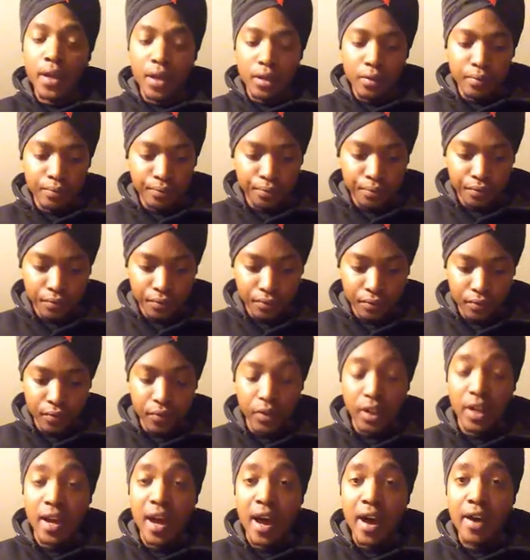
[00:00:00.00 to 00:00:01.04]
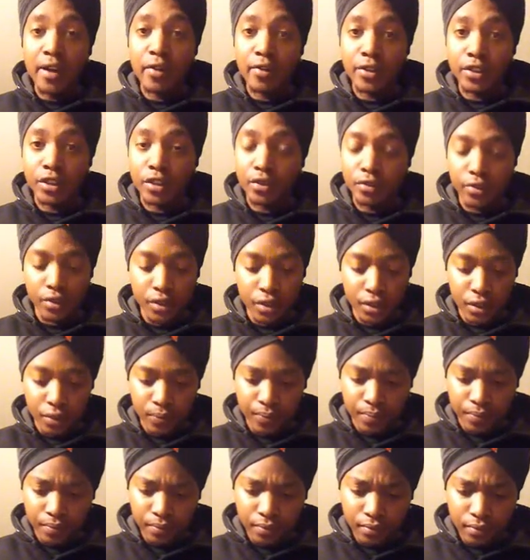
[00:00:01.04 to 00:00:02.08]
I repeat, the Congress
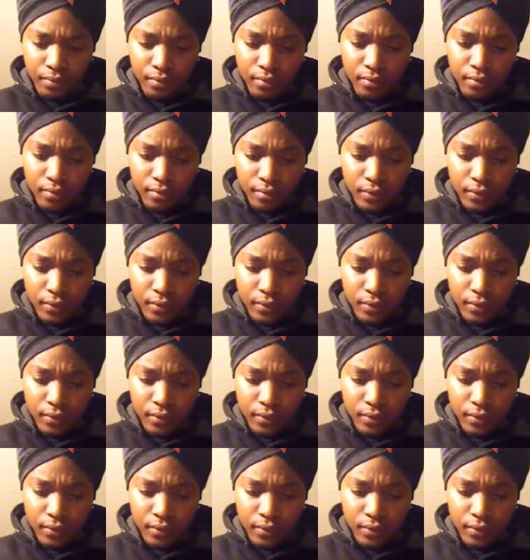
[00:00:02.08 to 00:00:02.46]
knows this.